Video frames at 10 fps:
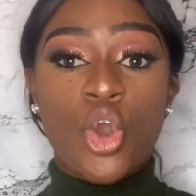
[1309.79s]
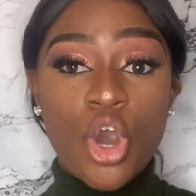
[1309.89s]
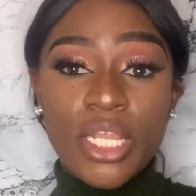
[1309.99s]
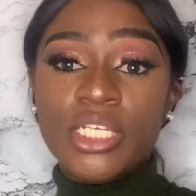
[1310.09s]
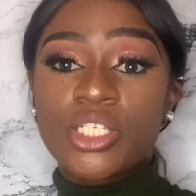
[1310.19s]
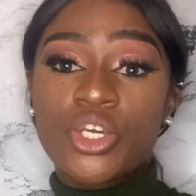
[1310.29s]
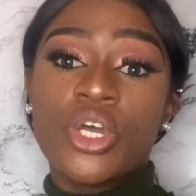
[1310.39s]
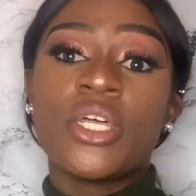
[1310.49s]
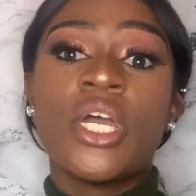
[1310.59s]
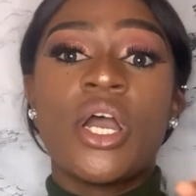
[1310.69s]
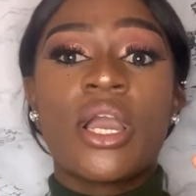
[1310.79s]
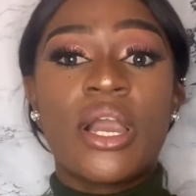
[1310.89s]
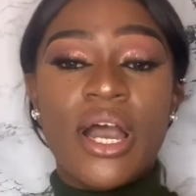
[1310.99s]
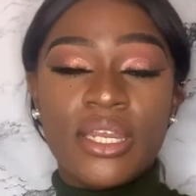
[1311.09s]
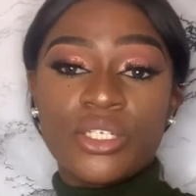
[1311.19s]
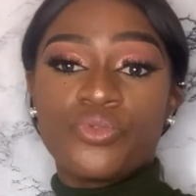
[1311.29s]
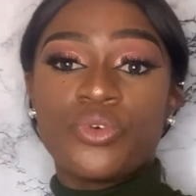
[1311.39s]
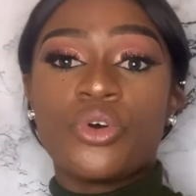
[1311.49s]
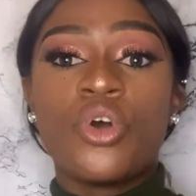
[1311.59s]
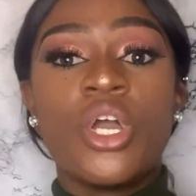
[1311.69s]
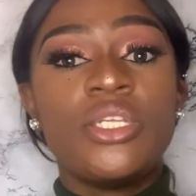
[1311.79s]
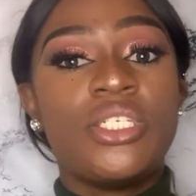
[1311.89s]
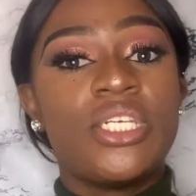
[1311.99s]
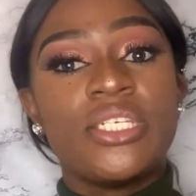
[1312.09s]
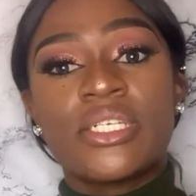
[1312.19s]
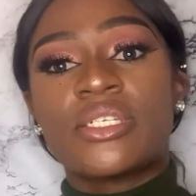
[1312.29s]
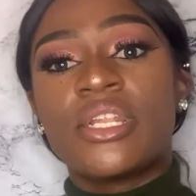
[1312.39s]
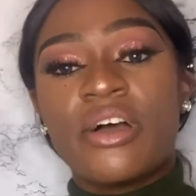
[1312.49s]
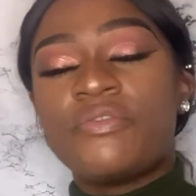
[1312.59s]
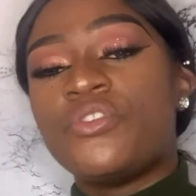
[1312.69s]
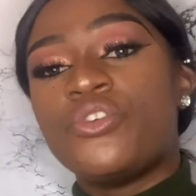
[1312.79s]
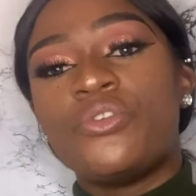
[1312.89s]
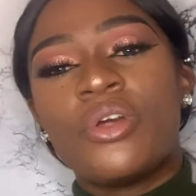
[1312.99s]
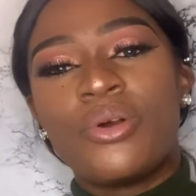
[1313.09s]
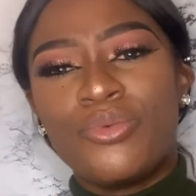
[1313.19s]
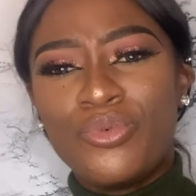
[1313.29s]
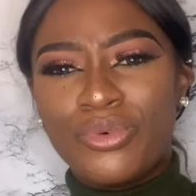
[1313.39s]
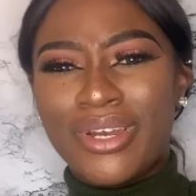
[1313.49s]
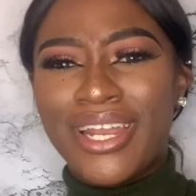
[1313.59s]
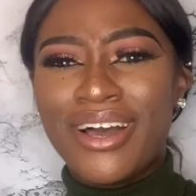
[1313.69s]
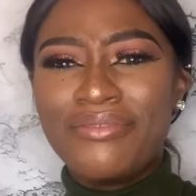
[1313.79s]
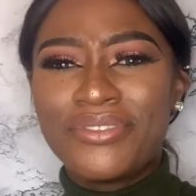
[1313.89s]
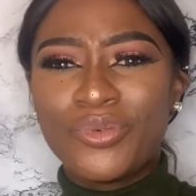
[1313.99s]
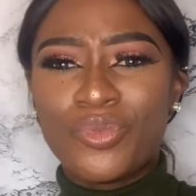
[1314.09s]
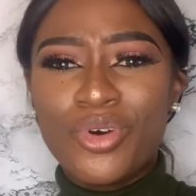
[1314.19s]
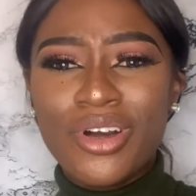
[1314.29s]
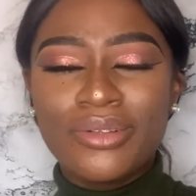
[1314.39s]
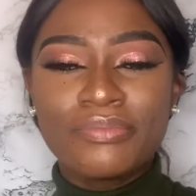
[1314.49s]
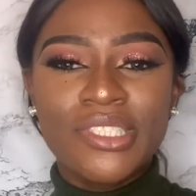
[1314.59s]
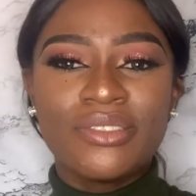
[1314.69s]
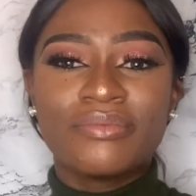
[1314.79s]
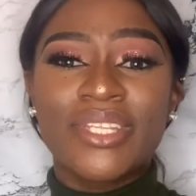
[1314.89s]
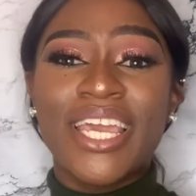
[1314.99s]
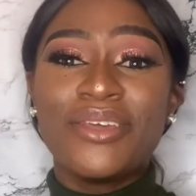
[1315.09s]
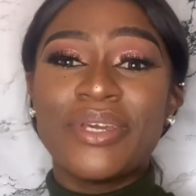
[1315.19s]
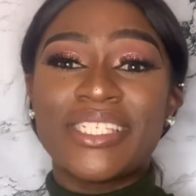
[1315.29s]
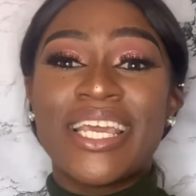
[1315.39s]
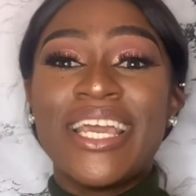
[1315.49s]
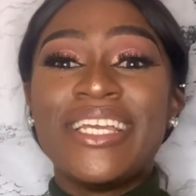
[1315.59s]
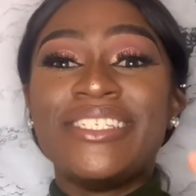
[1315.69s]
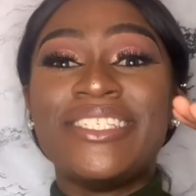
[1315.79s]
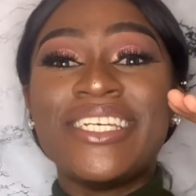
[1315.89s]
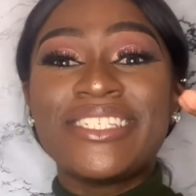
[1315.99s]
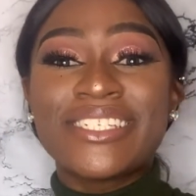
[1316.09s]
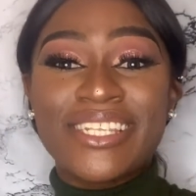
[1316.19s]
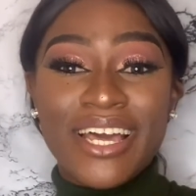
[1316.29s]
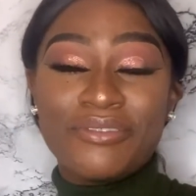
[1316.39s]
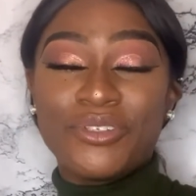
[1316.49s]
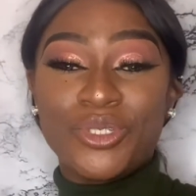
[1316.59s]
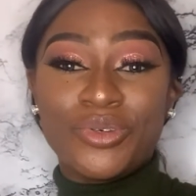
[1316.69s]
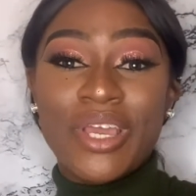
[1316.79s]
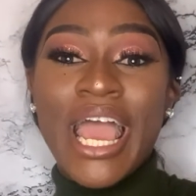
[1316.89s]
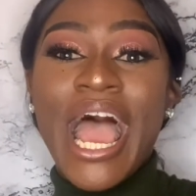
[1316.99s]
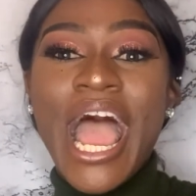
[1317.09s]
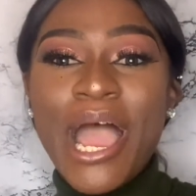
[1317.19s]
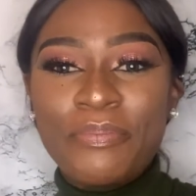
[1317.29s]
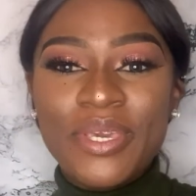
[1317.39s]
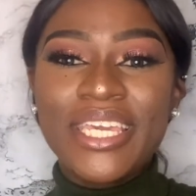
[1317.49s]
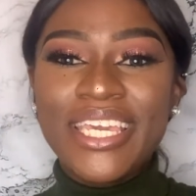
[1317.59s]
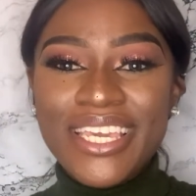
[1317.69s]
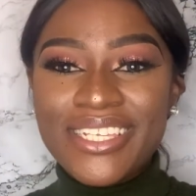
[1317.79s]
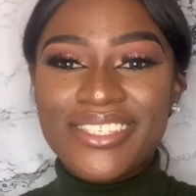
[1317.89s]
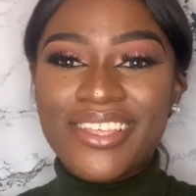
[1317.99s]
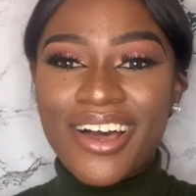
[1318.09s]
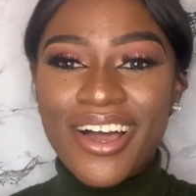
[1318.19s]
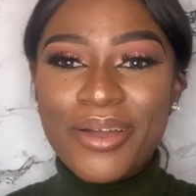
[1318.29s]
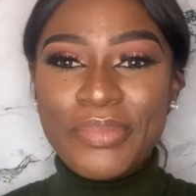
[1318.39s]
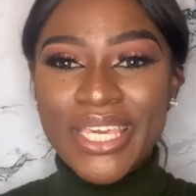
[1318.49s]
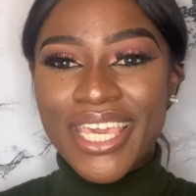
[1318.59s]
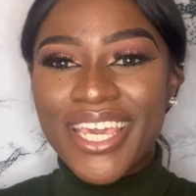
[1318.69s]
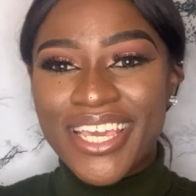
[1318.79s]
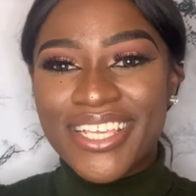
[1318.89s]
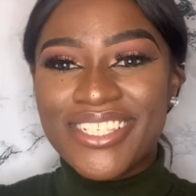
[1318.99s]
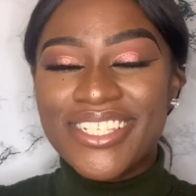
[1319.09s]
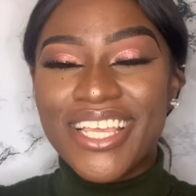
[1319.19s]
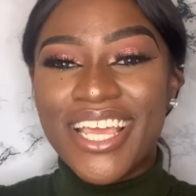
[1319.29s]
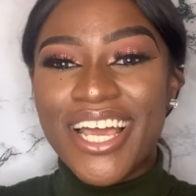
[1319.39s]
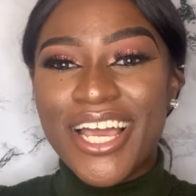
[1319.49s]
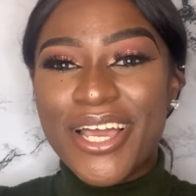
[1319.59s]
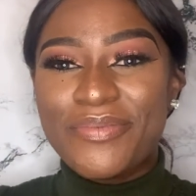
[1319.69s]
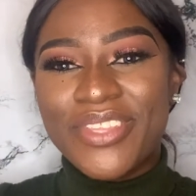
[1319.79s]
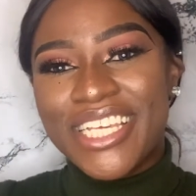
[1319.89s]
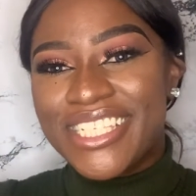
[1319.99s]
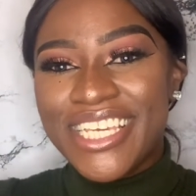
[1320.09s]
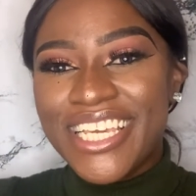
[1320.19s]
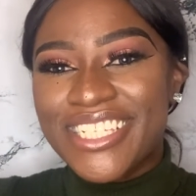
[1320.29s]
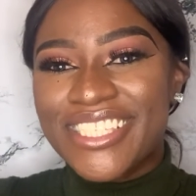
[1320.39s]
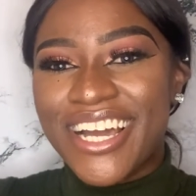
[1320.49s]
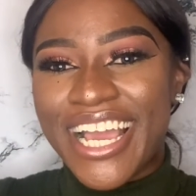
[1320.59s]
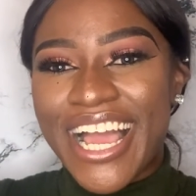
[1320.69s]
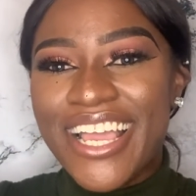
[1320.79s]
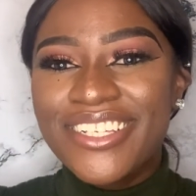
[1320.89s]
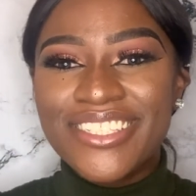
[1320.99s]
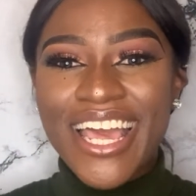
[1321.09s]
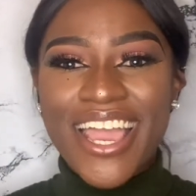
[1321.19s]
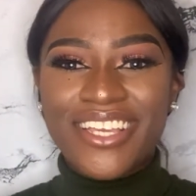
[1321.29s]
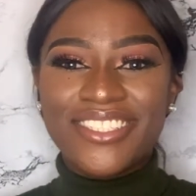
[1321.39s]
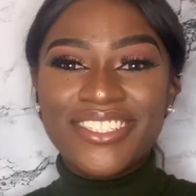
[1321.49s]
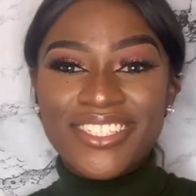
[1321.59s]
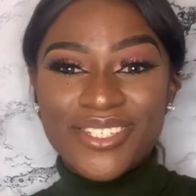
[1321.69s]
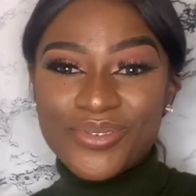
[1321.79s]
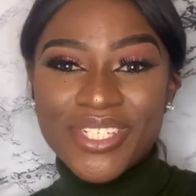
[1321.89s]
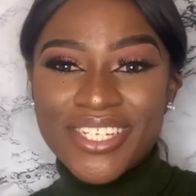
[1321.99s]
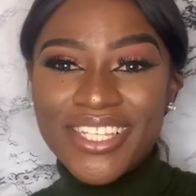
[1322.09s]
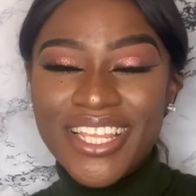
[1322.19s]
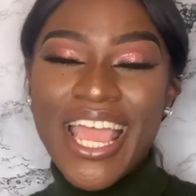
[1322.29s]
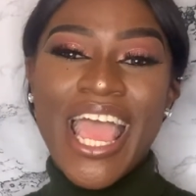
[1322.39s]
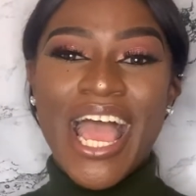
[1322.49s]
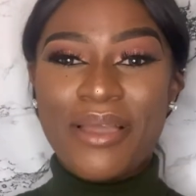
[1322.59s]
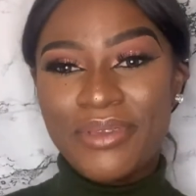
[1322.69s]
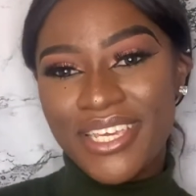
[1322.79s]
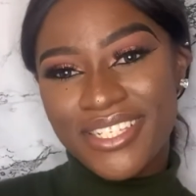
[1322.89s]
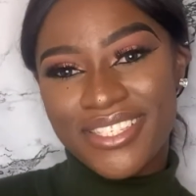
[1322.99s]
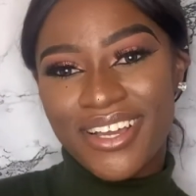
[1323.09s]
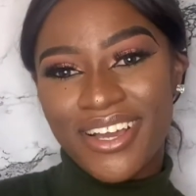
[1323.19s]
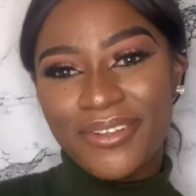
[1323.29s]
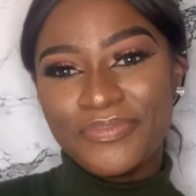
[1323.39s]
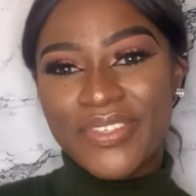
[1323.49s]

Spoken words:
God is good. God is real. Jesus loved you. Ooh, loved? What? Anyways, Jesus loves you. Happy Easter, because it's Easter, guys. Like, Jesus is risen. Happy Easter.